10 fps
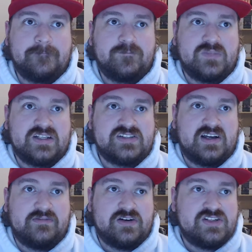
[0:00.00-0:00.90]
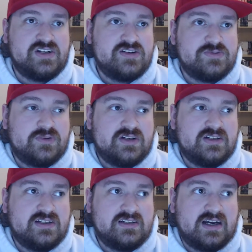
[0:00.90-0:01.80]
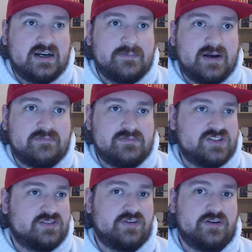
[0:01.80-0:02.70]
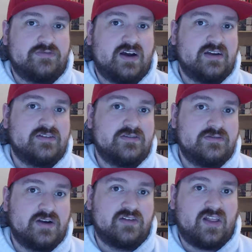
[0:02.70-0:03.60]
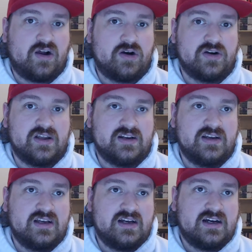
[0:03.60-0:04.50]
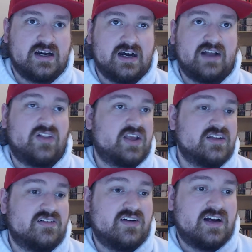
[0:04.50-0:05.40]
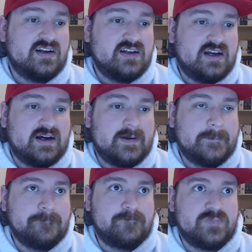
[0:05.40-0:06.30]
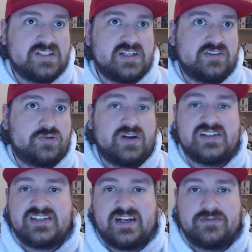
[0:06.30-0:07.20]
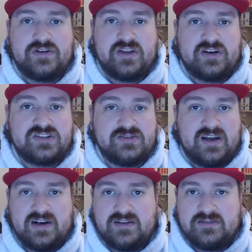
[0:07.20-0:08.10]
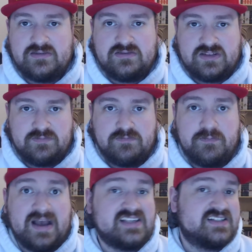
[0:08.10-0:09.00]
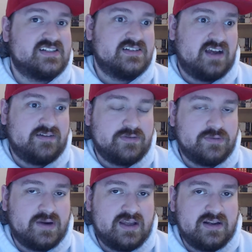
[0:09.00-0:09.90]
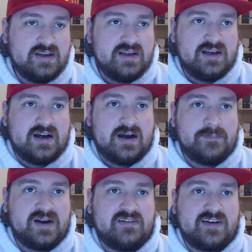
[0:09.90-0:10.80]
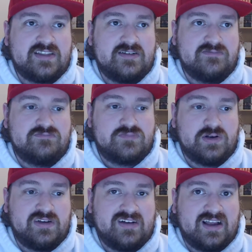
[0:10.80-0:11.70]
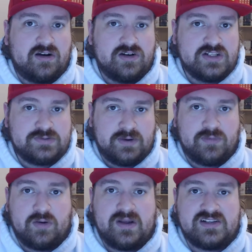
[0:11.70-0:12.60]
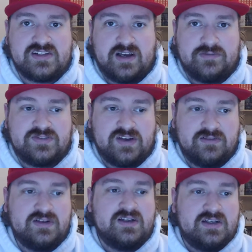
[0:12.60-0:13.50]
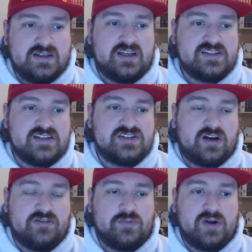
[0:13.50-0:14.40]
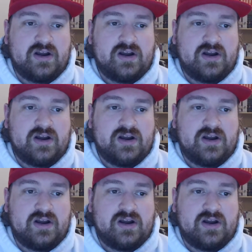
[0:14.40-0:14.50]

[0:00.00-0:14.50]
It's not a very serious one. It's just very fun, very lighthearted. I like it a lot. It's not the greatest thing ever. The art's not the best I've ever read, but I like the really lighthearted, sweet romance stuff, so it's a solid one.